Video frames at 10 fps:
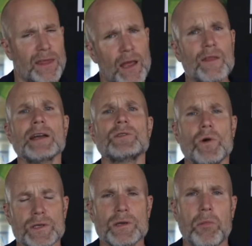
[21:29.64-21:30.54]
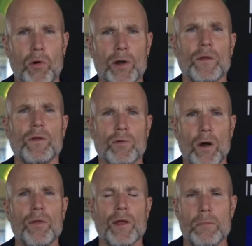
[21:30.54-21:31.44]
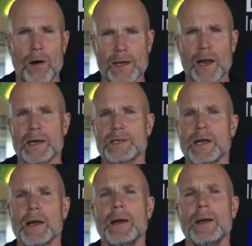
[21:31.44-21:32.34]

think that's what's supporting the growth in podcasting.